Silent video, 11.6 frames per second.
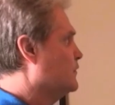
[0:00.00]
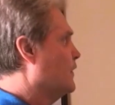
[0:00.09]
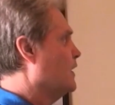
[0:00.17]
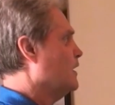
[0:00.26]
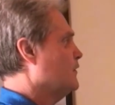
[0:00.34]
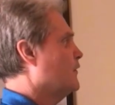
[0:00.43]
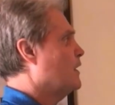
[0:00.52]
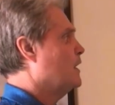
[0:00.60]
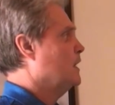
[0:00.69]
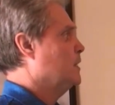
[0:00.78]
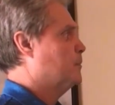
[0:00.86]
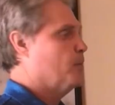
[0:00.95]
it's very,
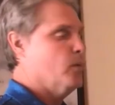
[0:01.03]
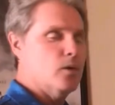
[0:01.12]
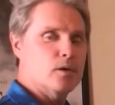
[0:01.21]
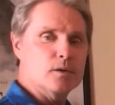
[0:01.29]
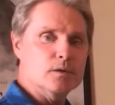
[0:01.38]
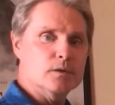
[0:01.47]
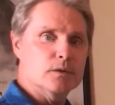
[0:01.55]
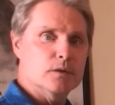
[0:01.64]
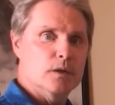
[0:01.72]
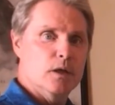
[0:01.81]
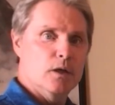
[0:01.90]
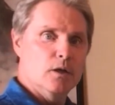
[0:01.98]
very important
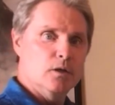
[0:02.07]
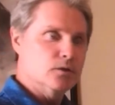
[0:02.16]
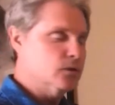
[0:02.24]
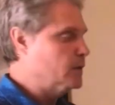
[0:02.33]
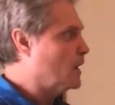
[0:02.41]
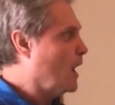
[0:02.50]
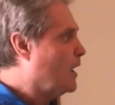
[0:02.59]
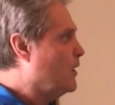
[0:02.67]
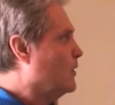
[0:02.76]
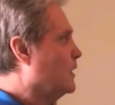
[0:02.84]
to not